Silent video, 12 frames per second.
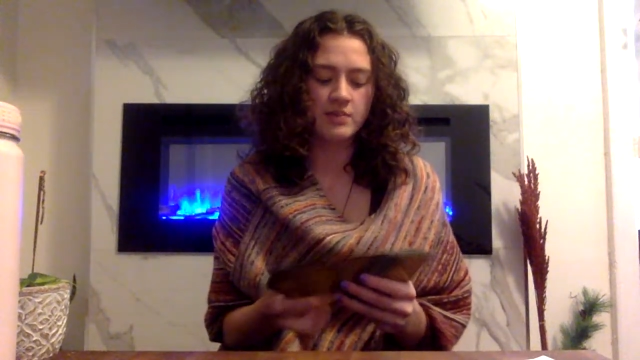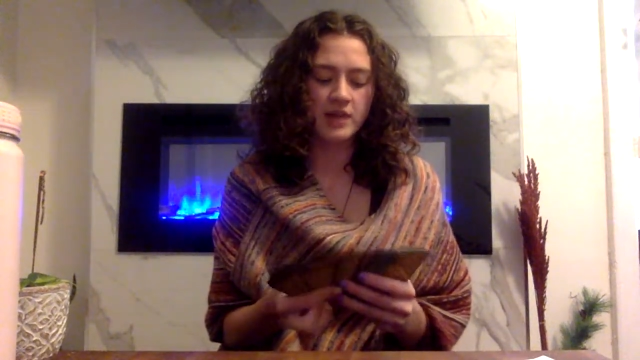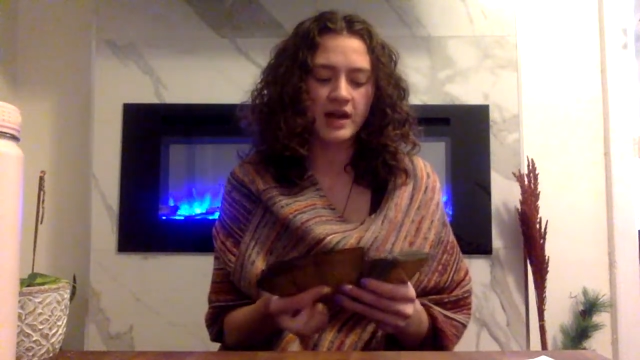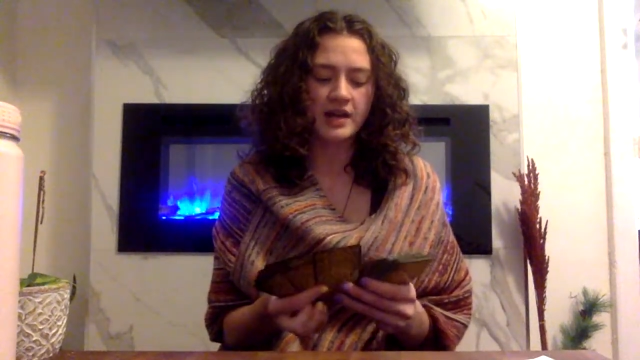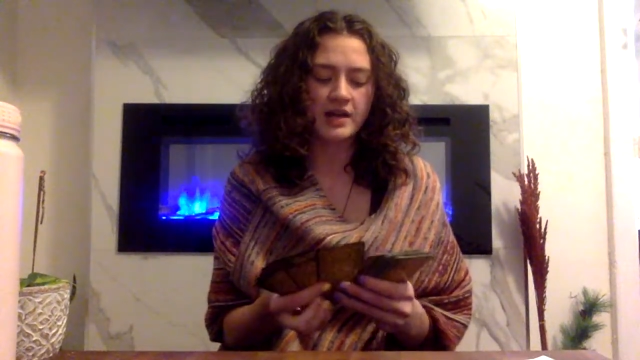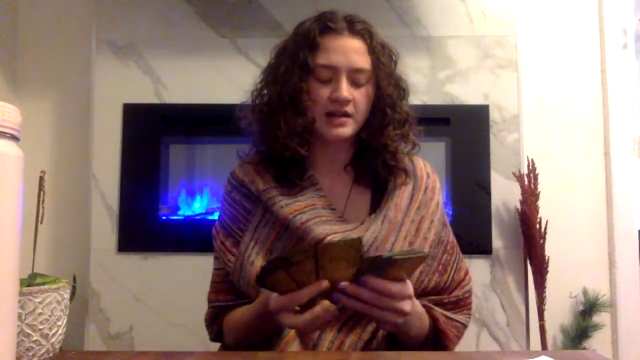but
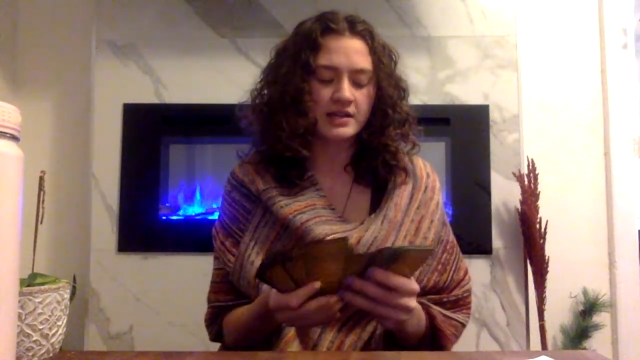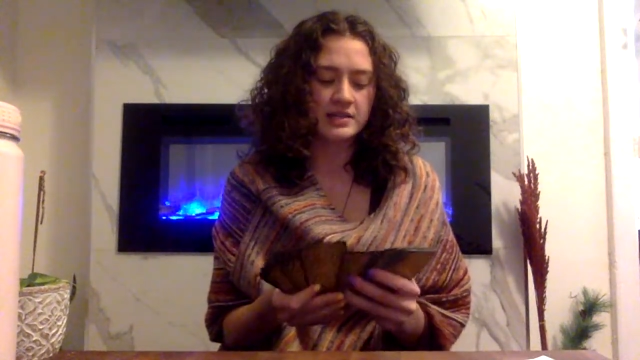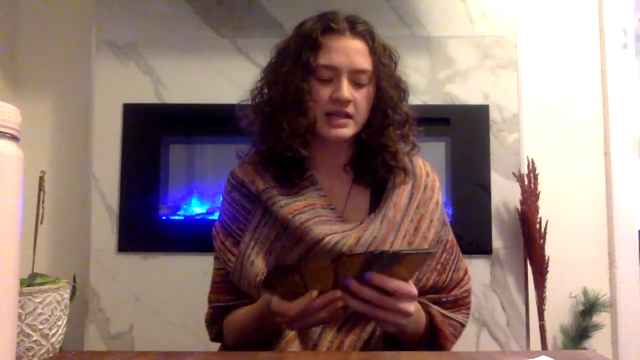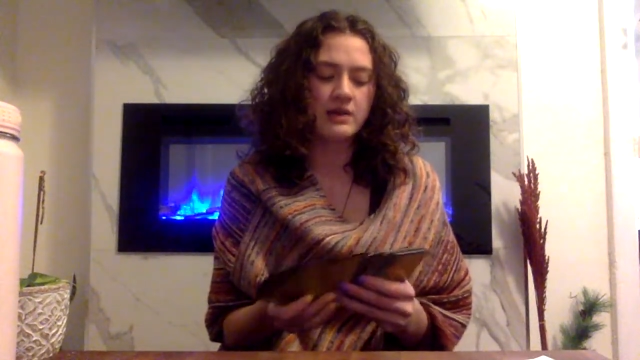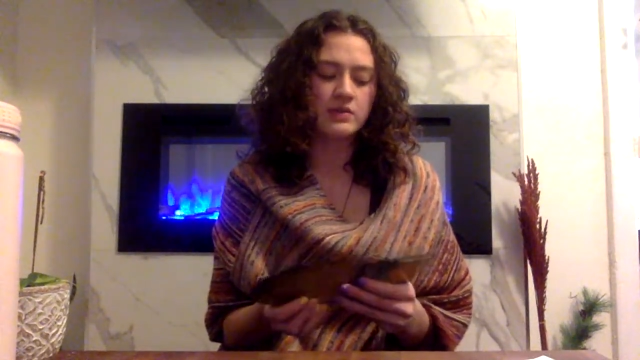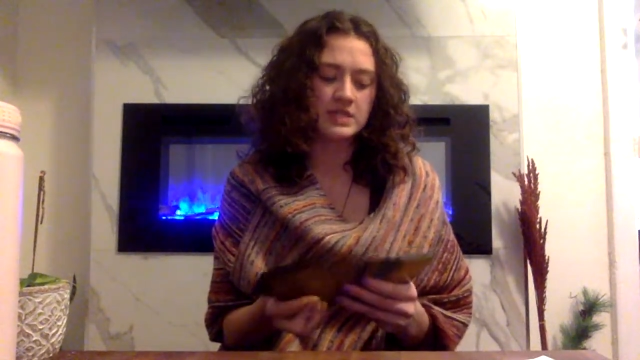
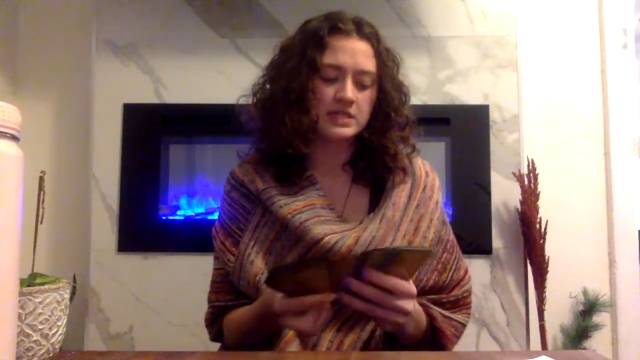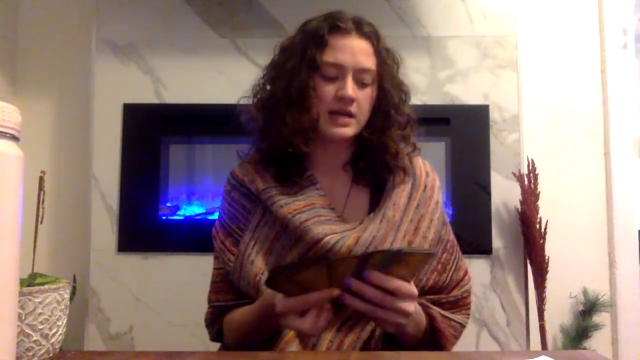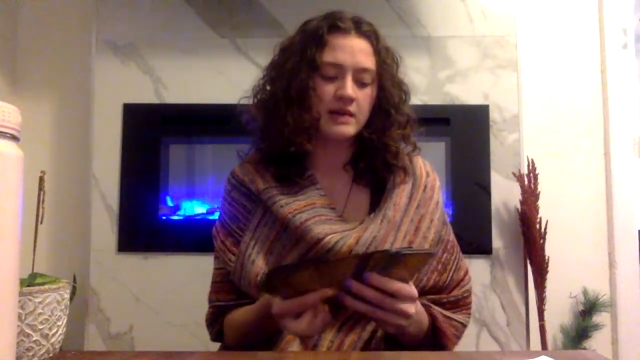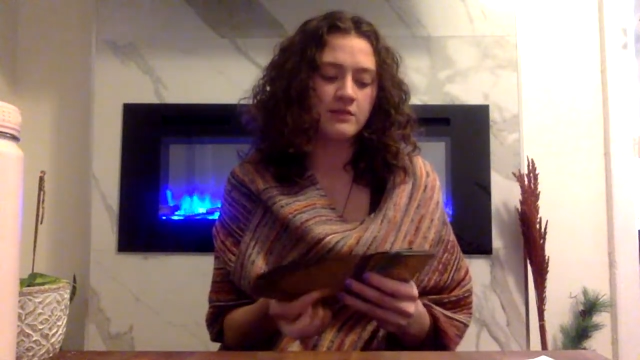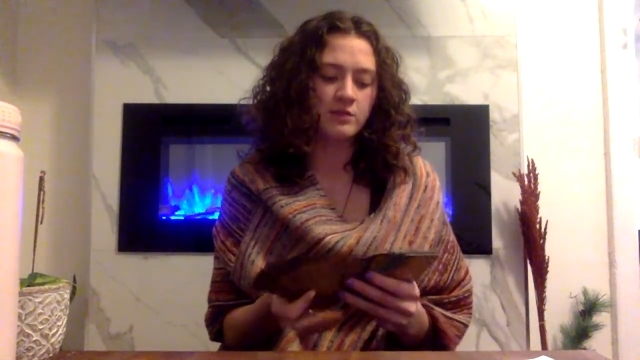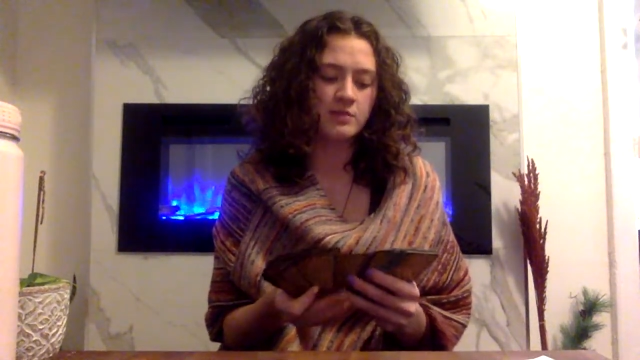it's
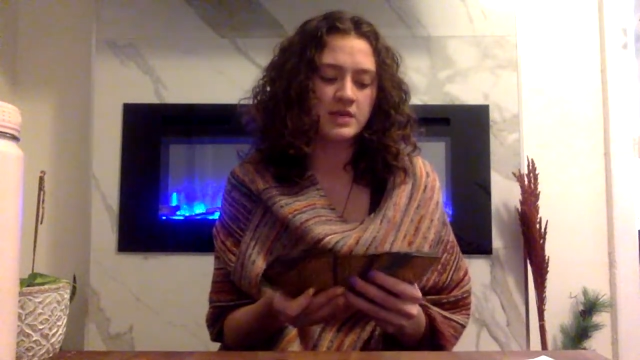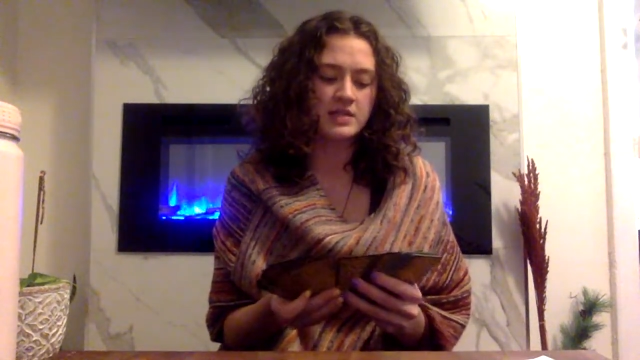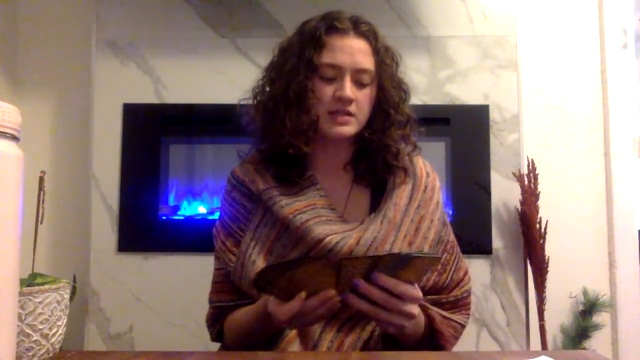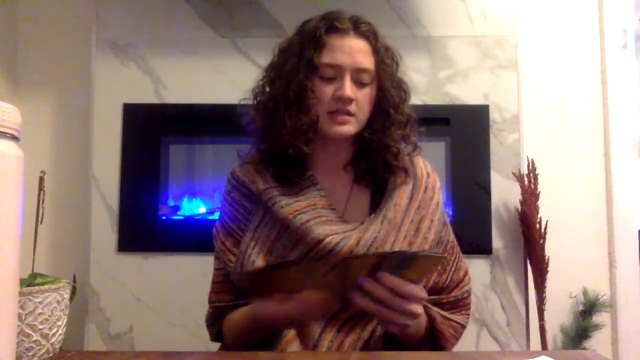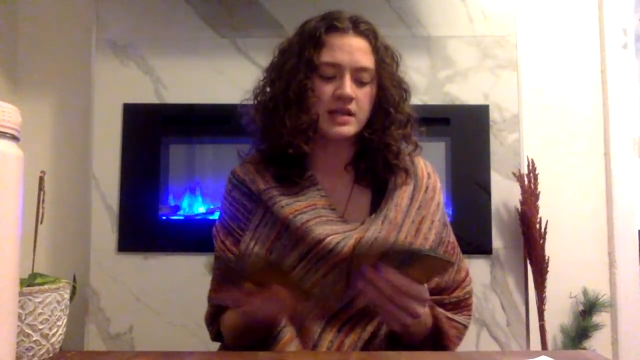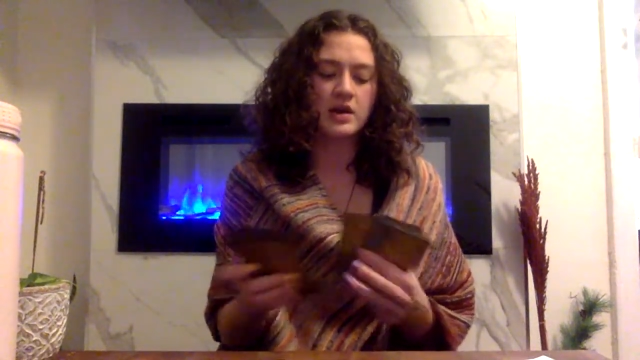time for me to
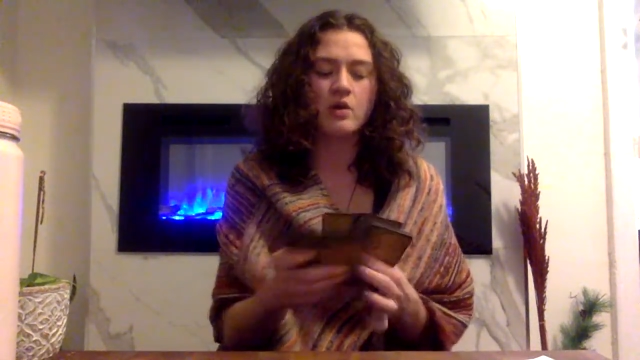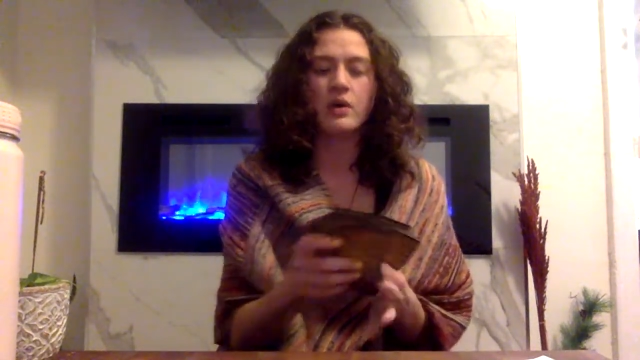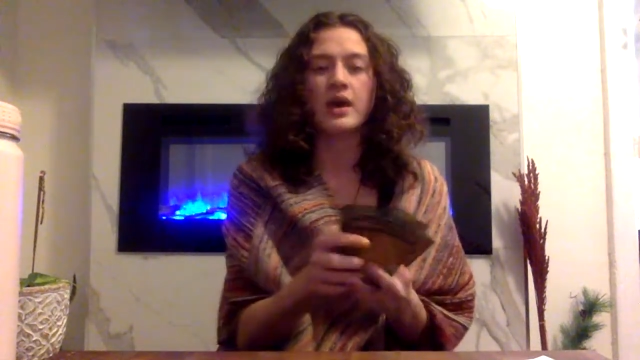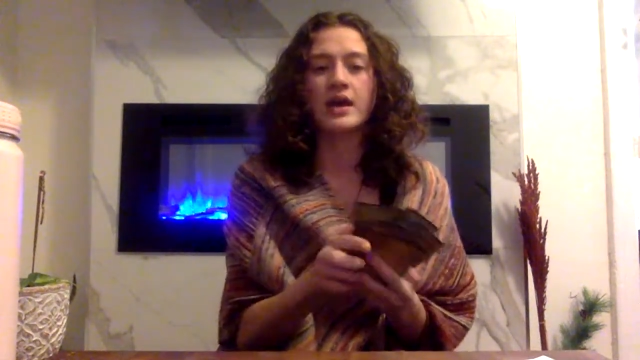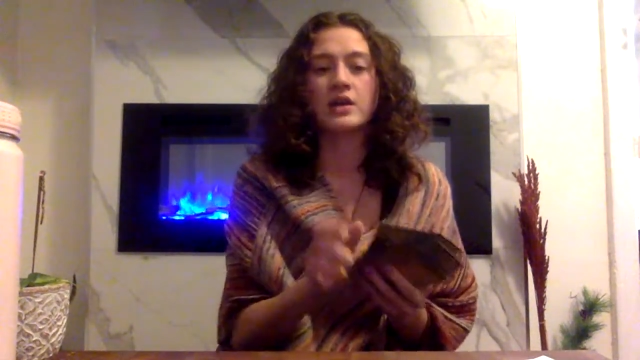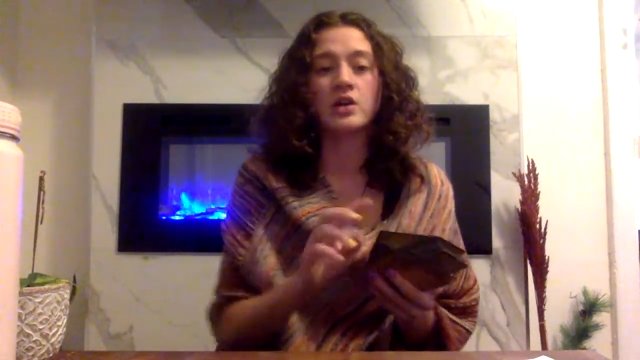say,
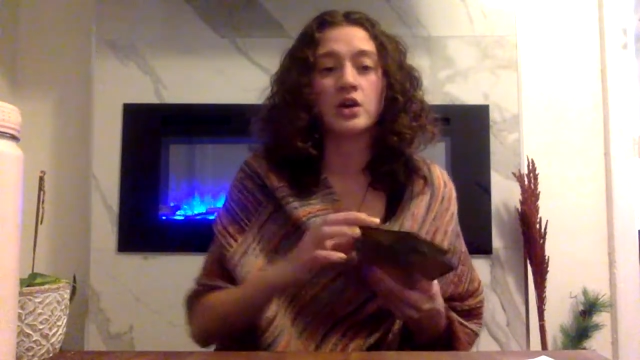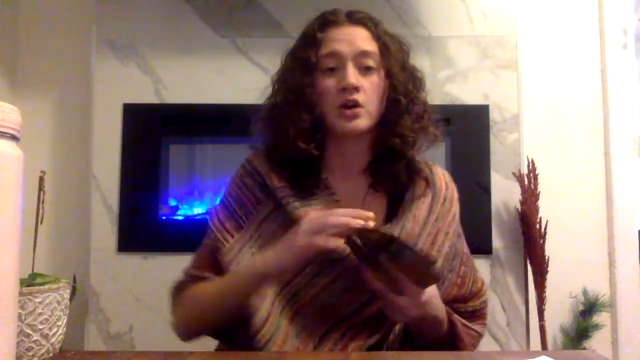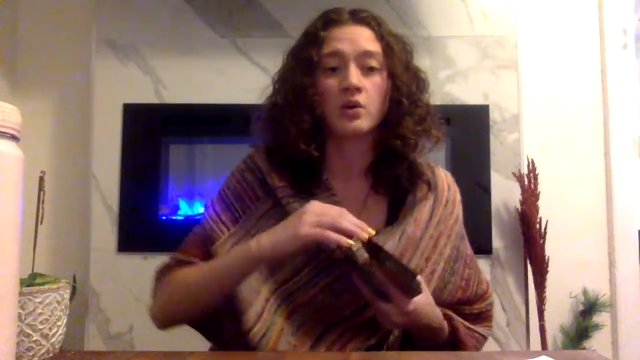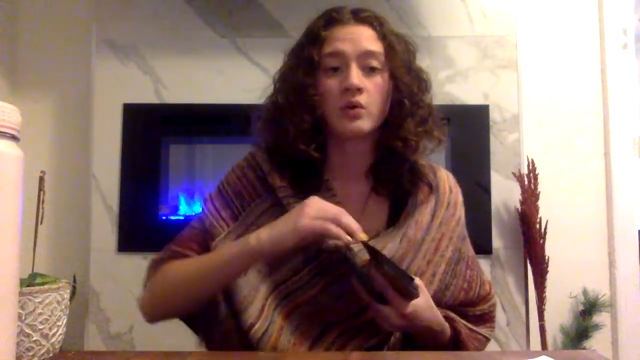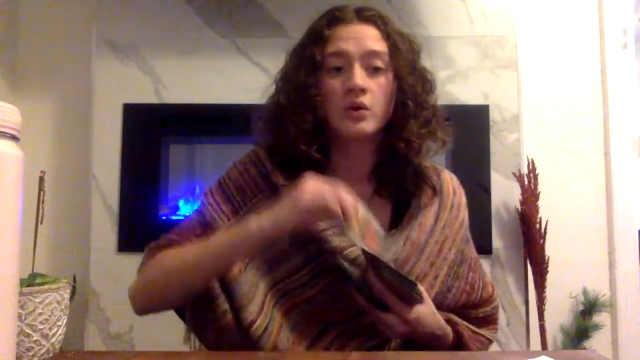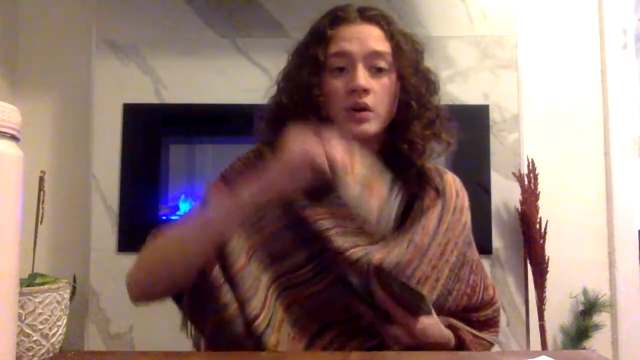okay,
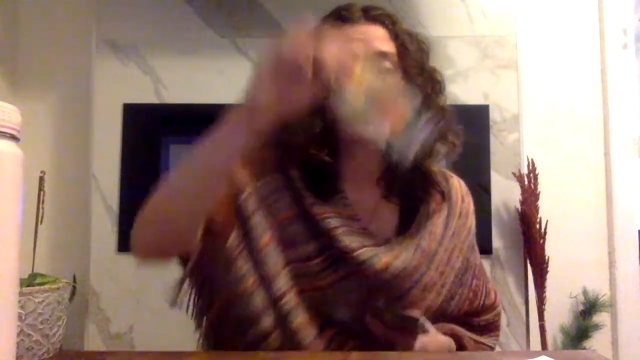no,